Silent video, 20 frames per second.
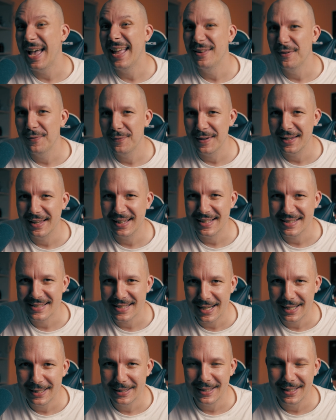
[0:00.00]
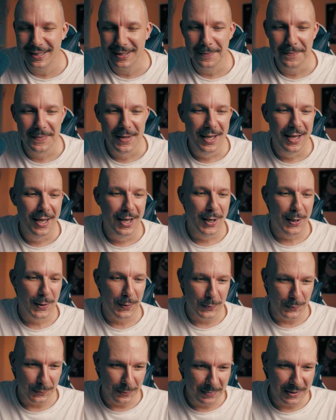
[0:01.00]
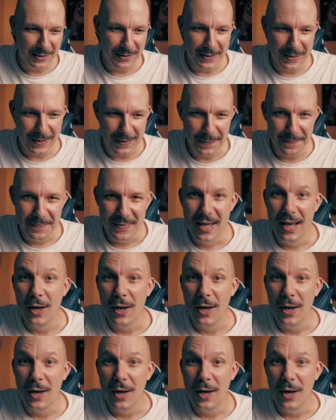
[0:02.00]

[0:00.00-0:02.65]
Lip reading: anything exciting could be there.